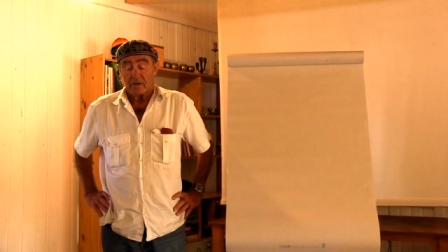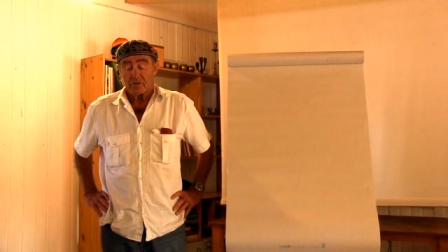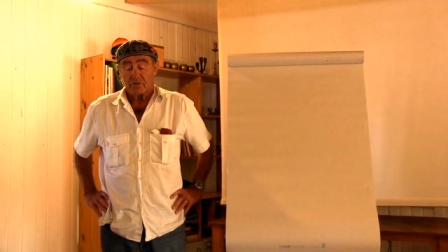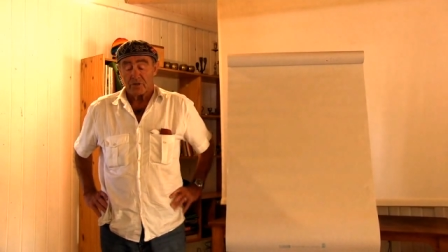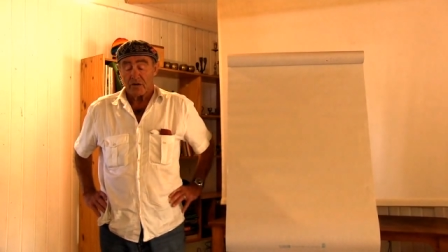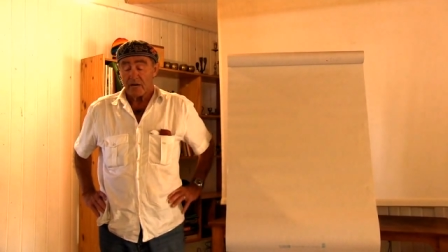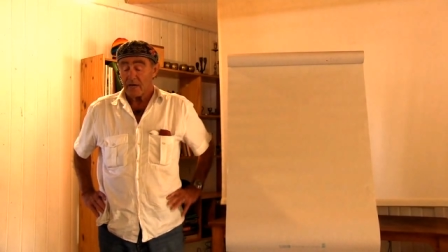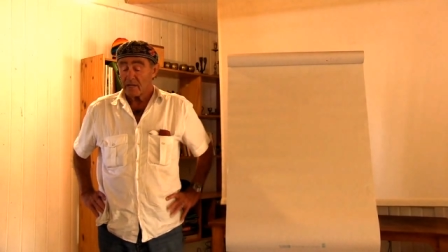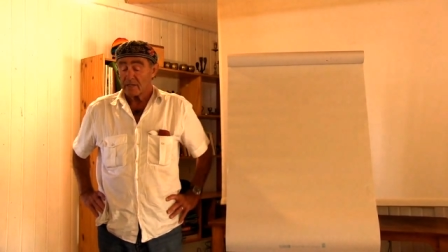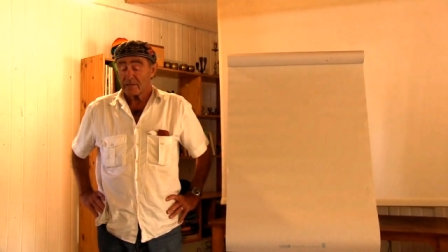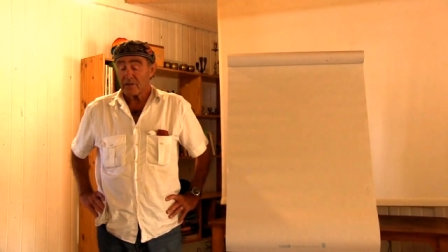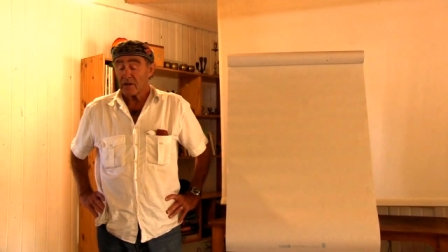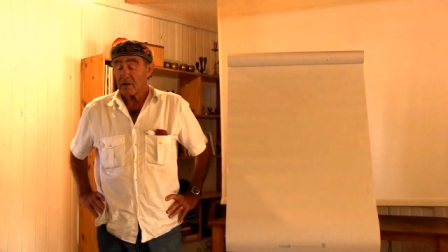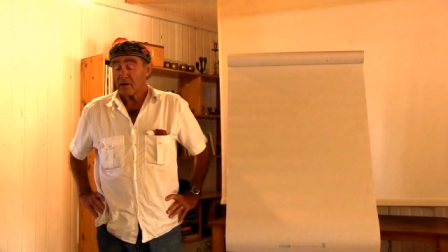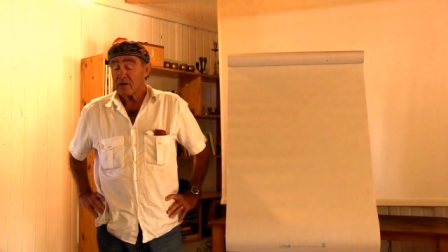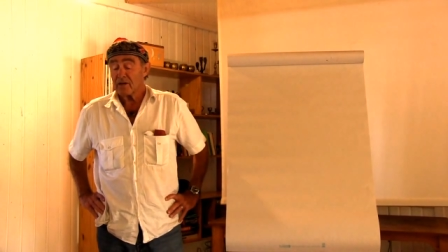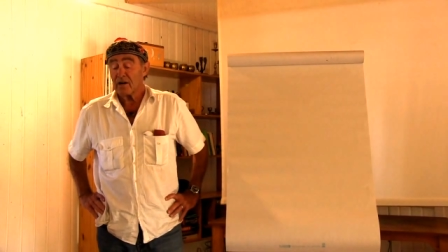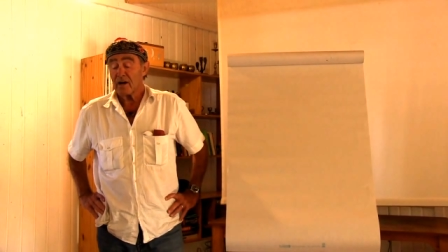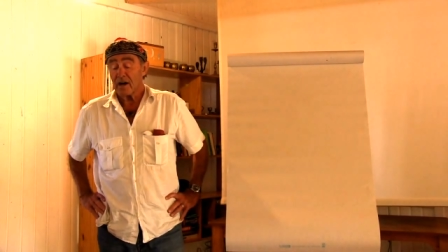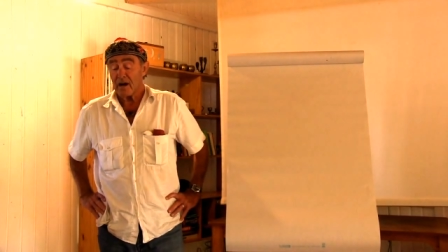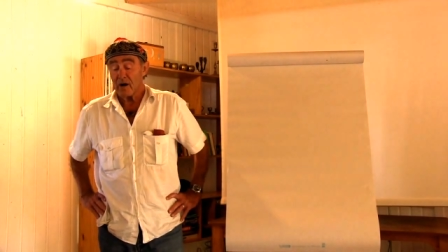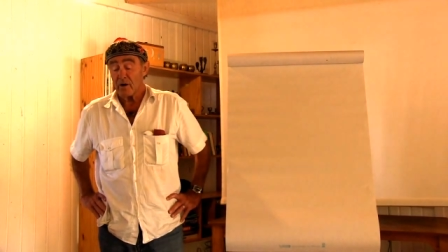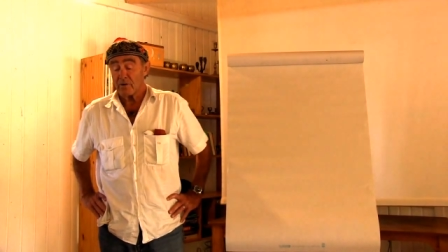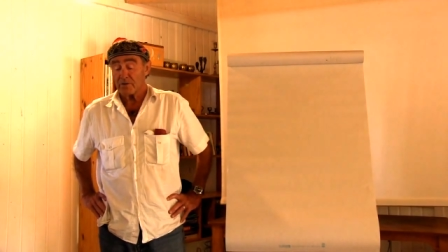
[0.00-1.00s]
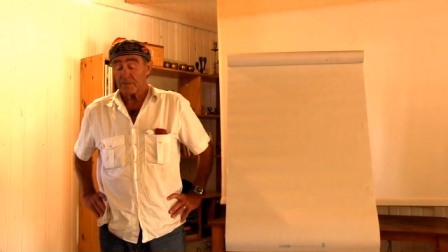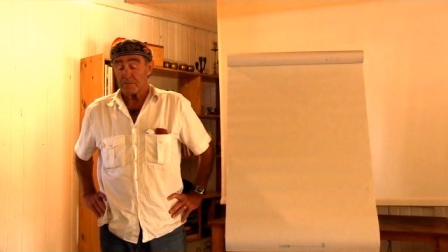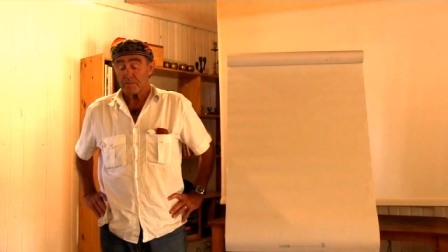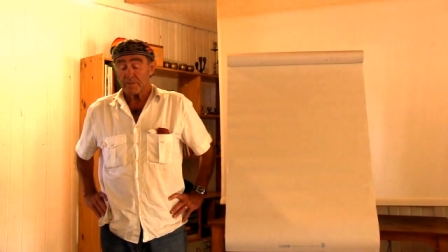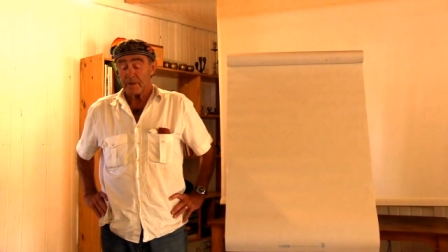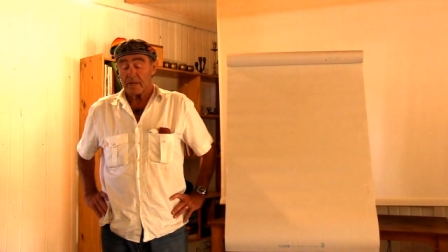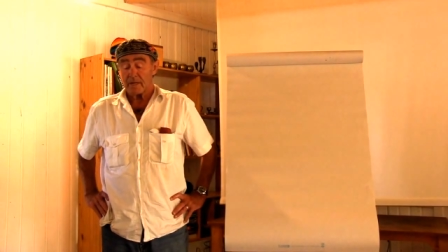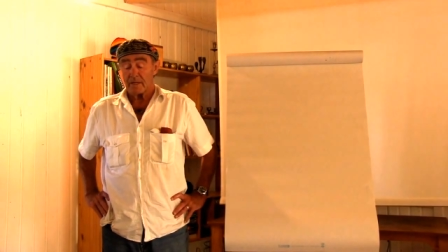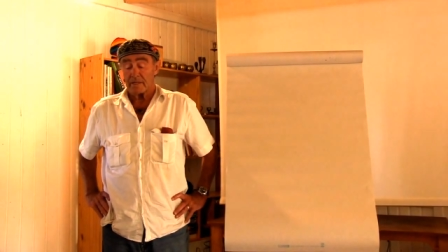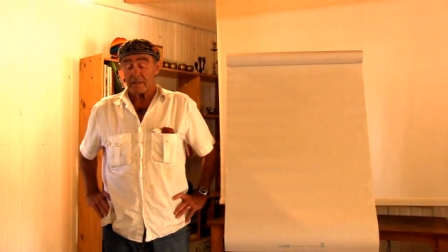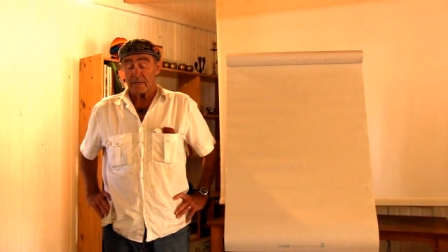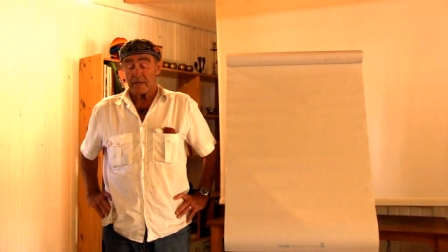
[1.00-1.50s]
shelter, house
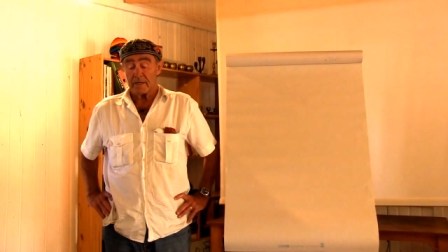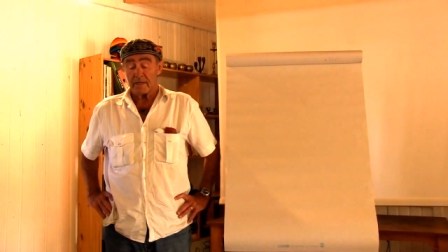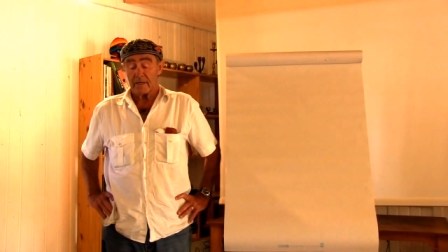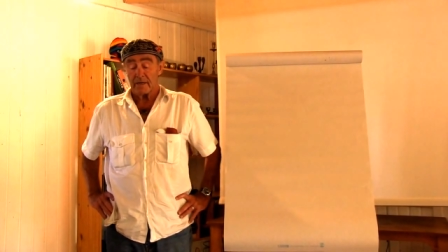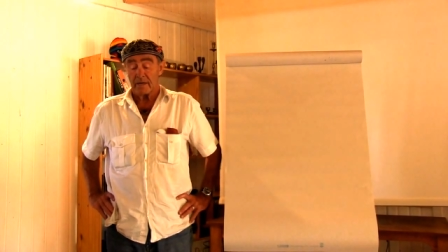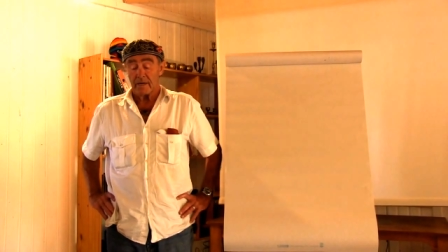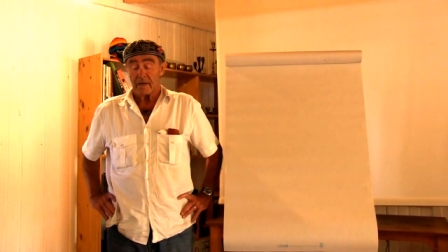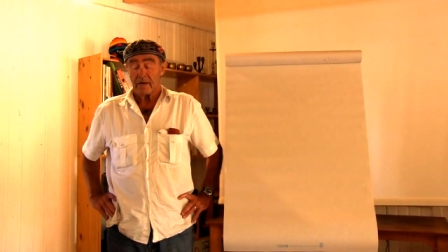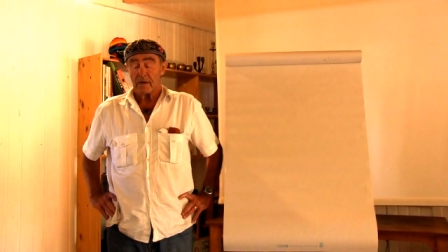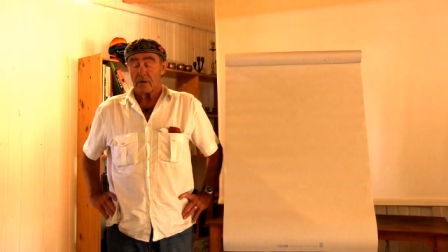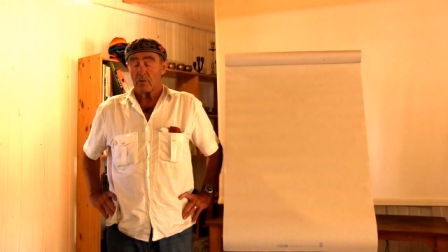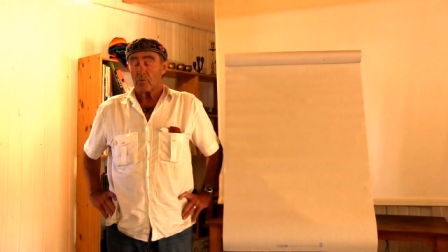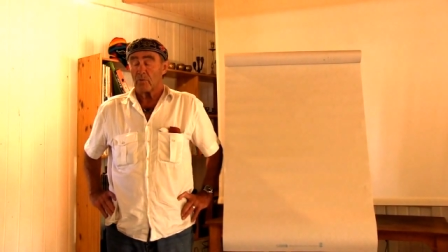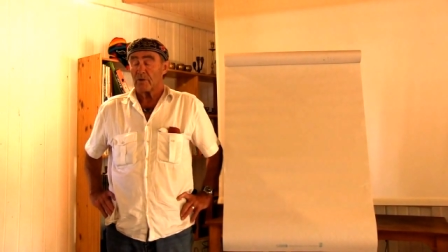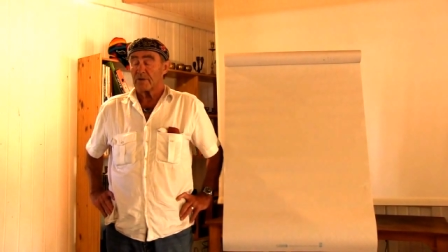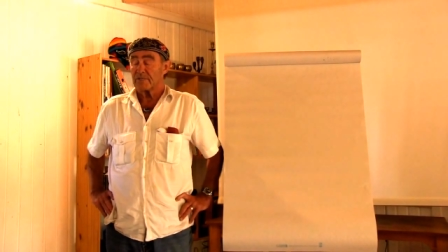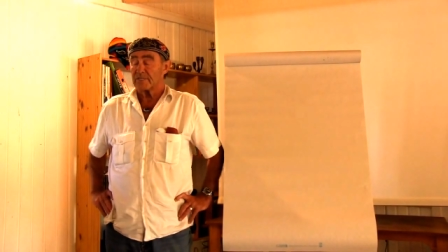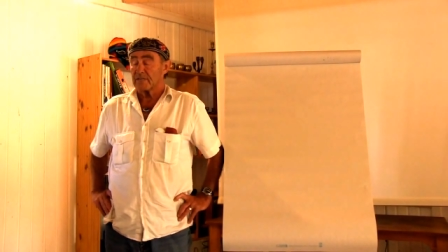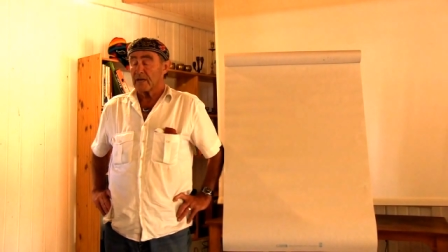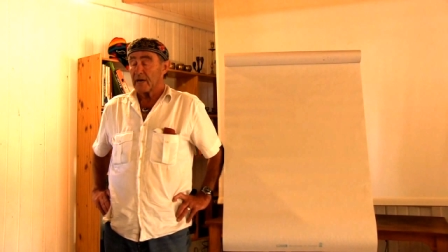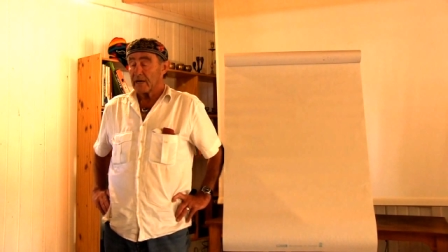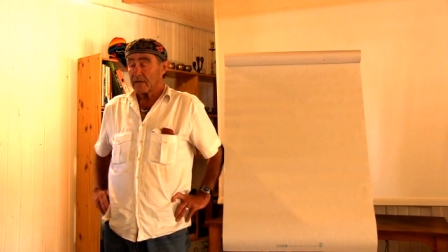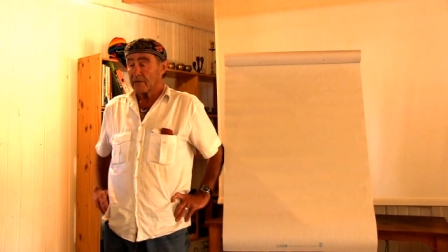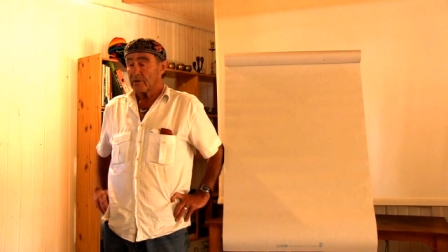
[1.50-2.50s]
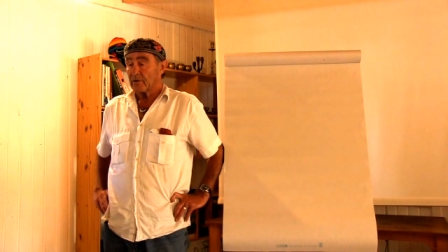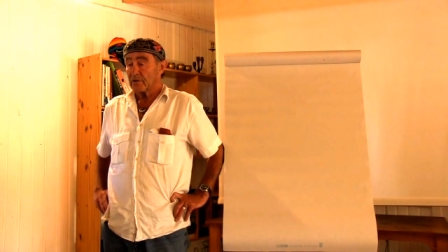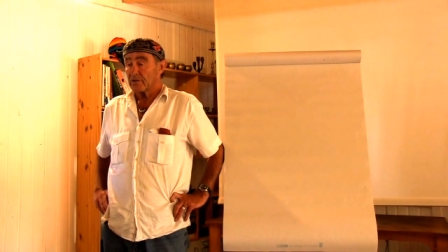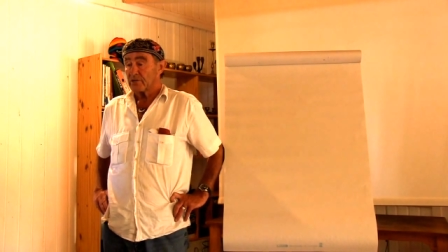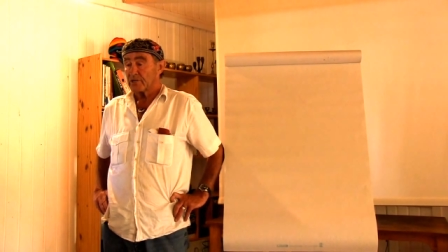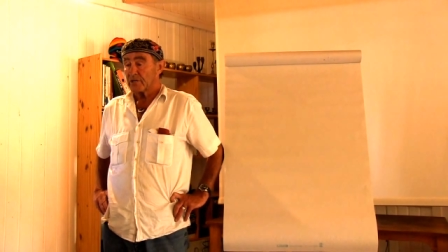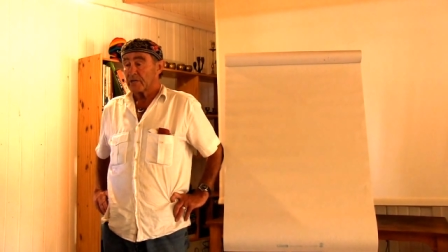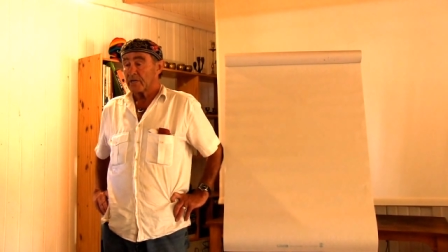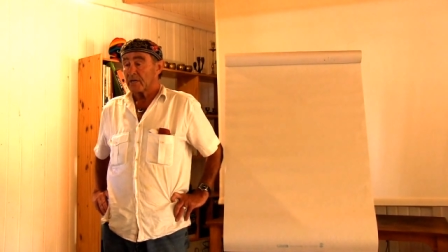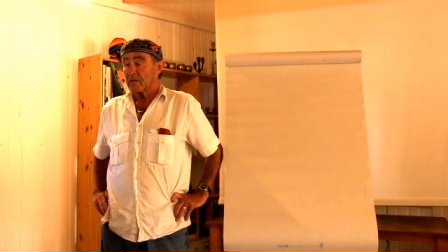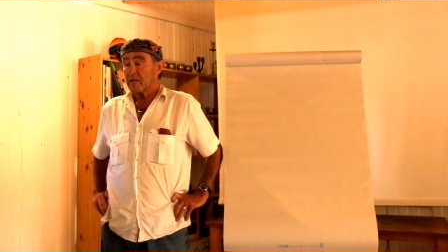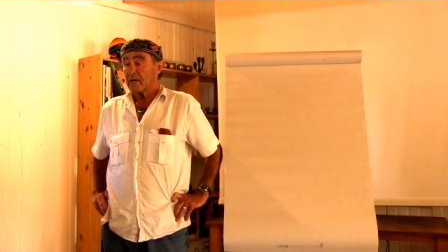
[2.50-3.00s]
building with
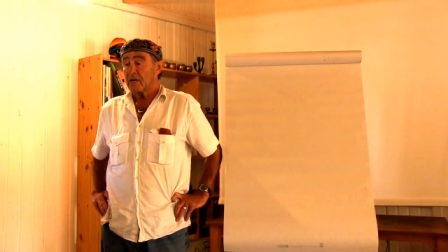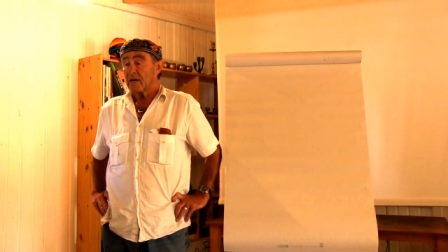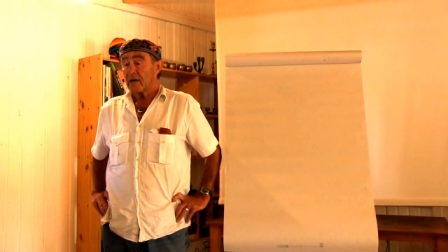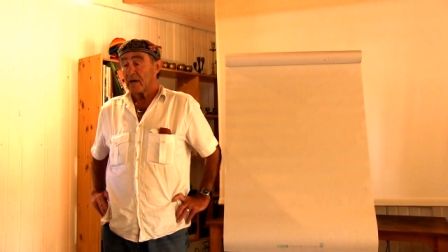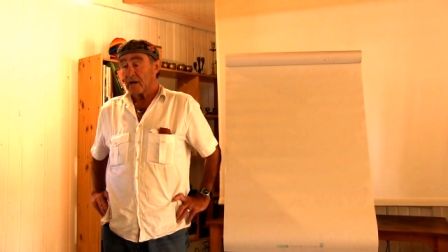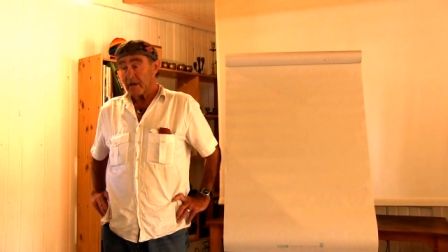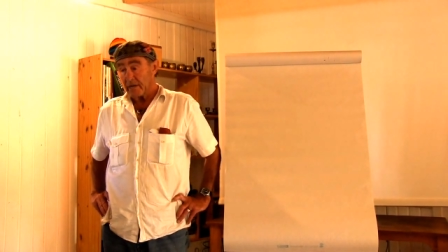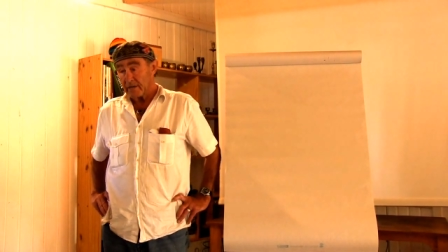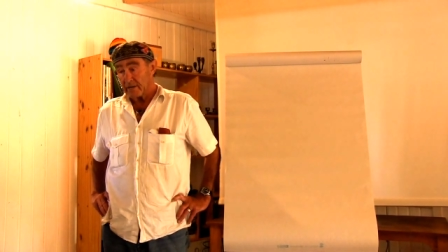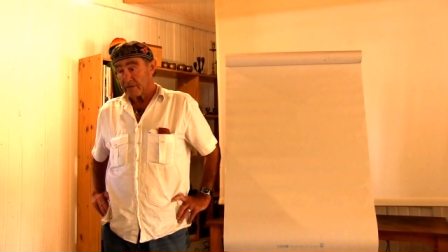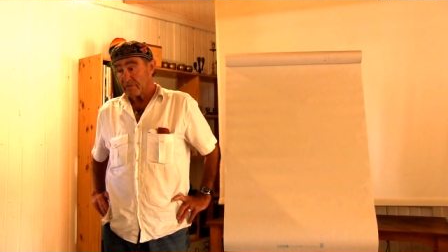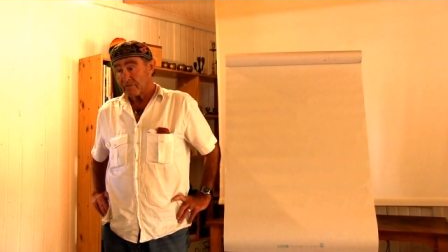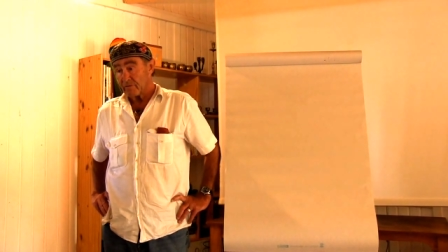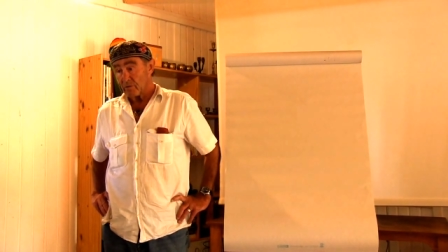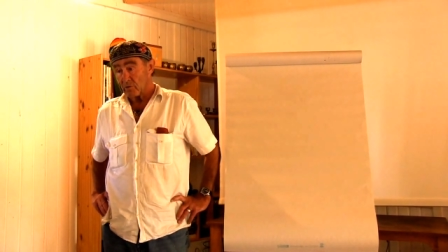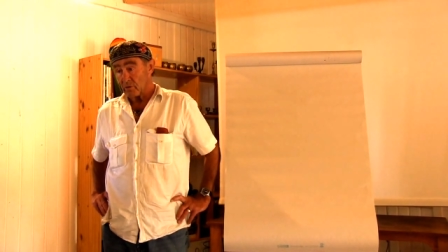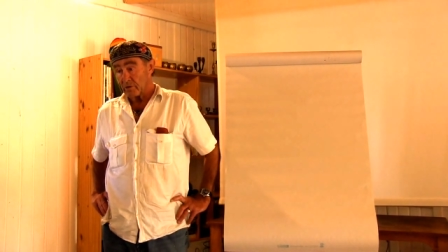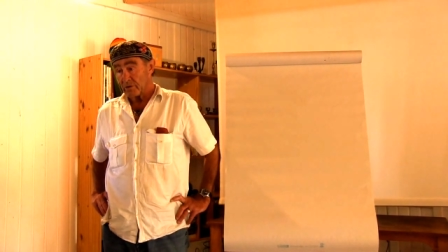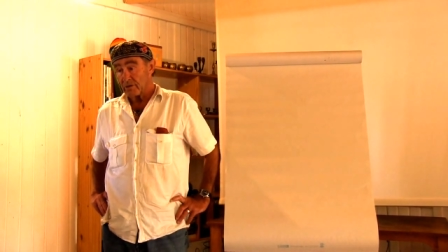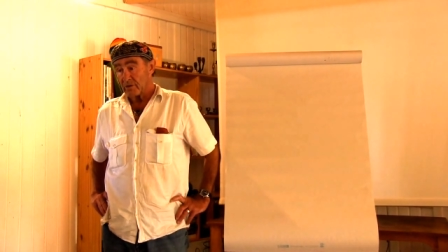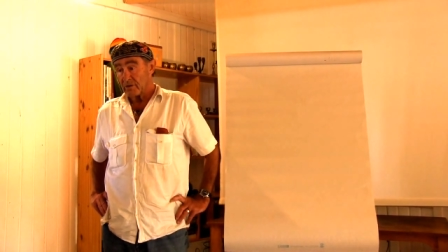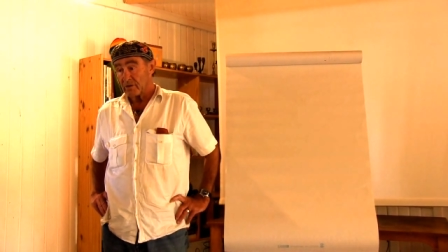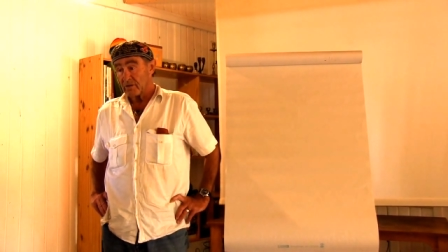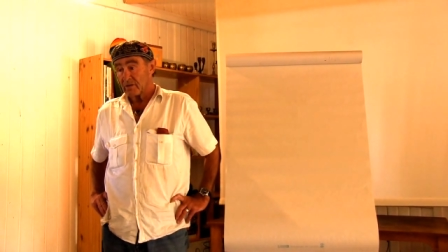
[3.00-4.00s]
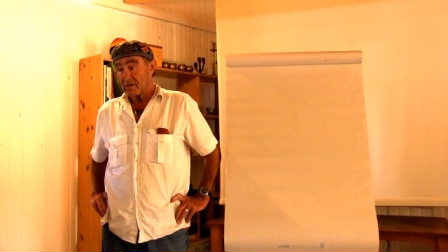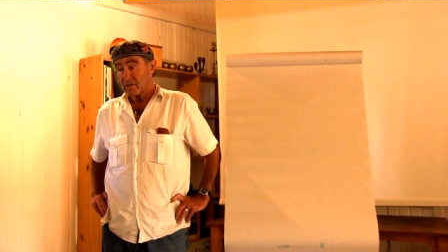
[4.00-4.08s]
energy and food.